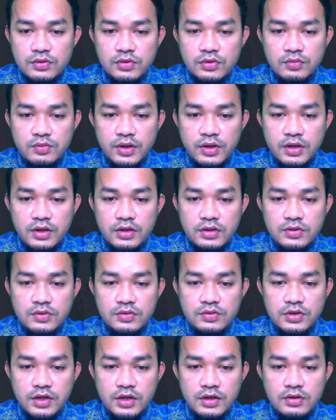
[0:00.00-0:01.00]
make it to
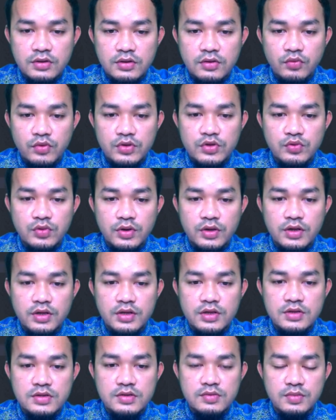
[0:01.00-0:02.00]
check which one
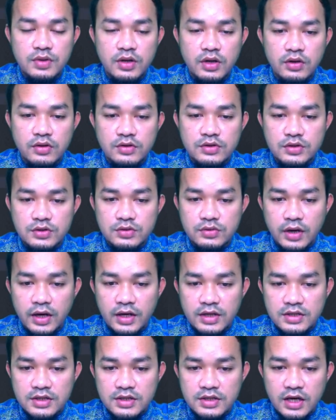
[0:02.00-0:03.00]
is belong to
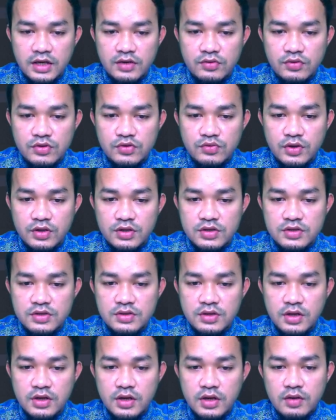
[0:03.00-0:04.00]
ID and which one is
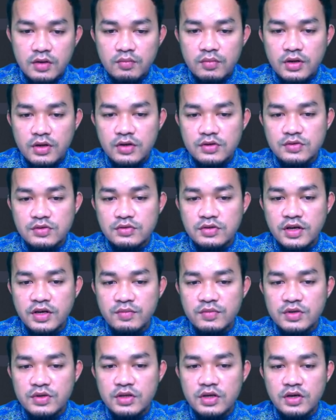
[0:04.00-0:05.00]
belong to
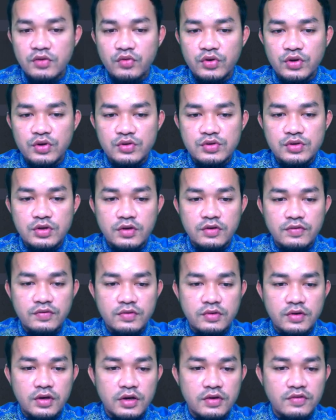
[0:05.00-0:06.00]
name. Here we use
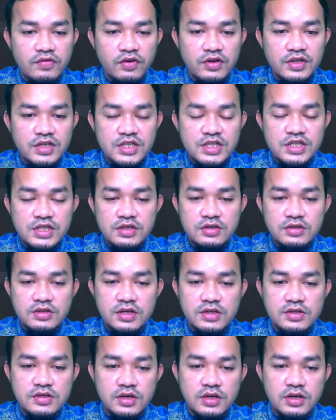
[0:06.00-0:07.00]
for each
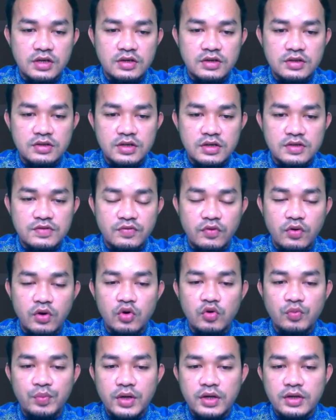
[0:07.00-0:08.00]
just for
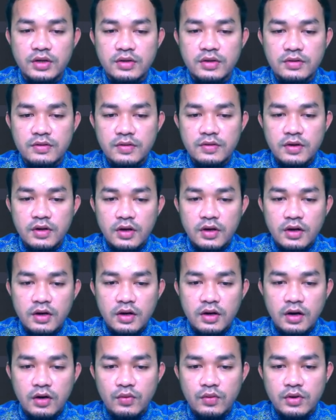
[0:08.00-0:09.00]
looping
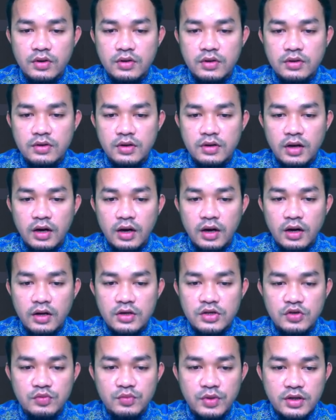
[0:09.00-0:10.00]
our
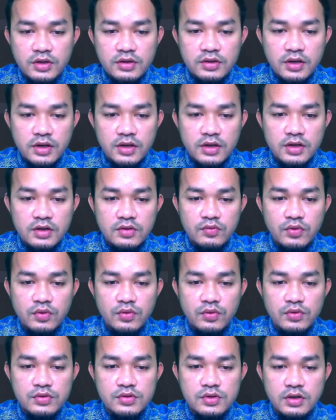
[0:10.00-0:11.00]
argument, and then we
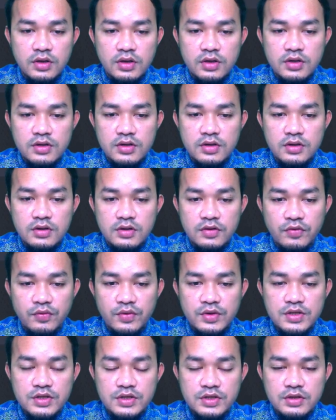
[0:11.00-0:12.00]
use
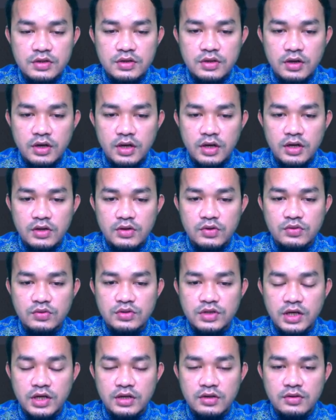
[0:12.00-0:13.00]
switch to
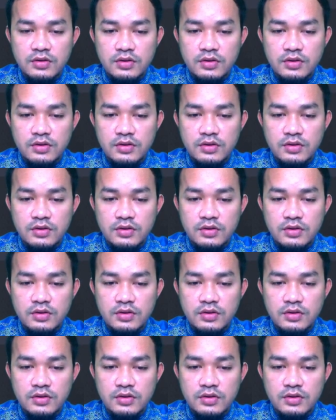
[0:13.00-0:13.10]
check